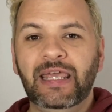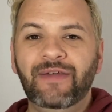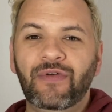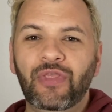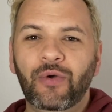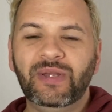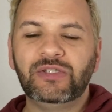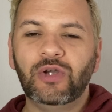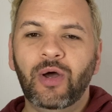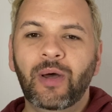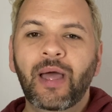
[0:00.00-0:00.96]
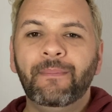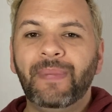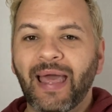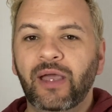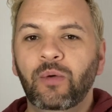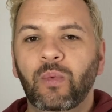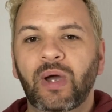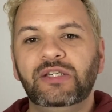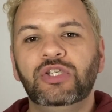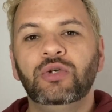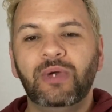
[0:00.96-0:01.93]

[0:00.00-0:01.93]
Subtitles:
even though it's not black and white,